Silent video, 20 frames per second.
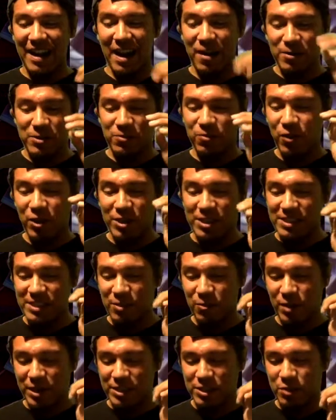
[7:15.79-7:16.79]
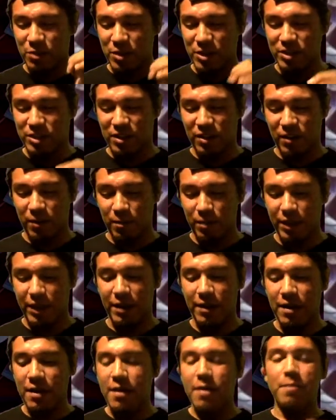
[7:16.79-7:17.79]
I was focusing way too much on the
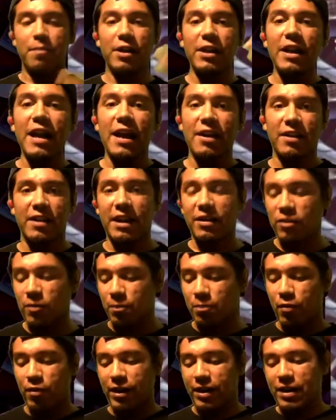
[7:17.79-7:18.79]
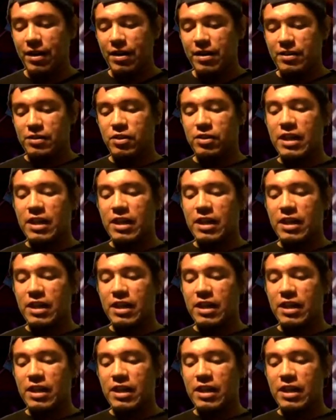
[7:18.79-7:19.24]
bleed. But yeah, you get the point. So